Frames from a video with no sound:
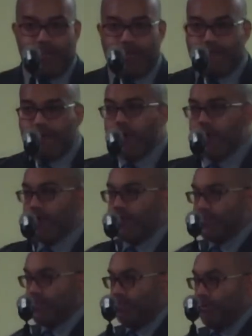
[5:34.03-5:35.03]

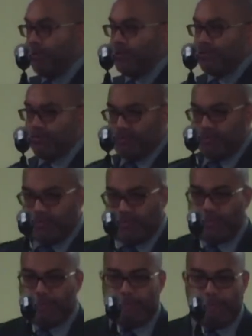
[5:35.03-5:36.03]
converged upon
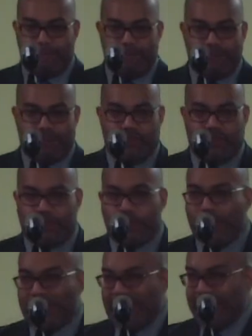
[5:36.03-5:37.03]
Jerusalem
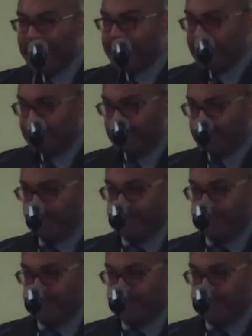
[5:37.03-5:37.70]
for that event.